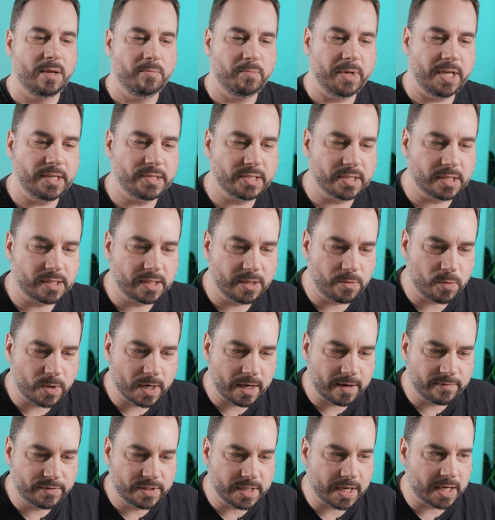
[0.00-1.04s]
Basically what
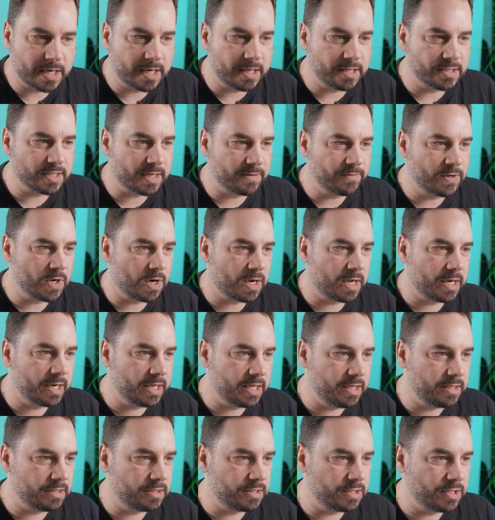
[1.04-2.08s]
I've done is I've gone
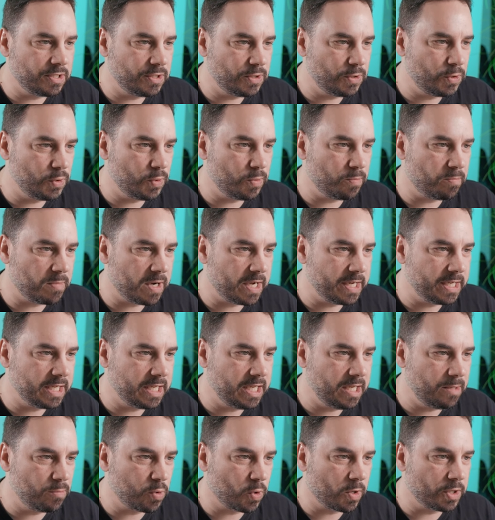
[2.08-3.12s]
into my
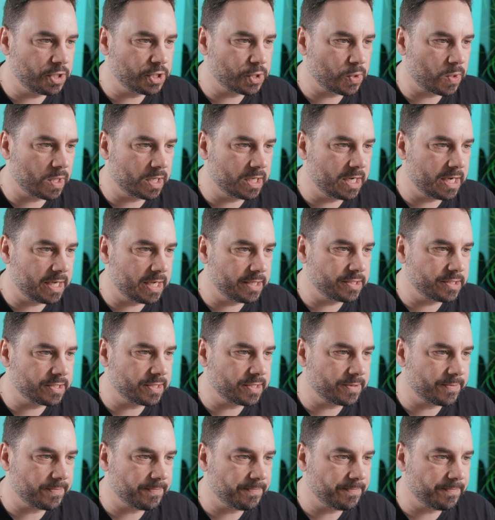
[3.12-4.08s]
keyboard shortcuts,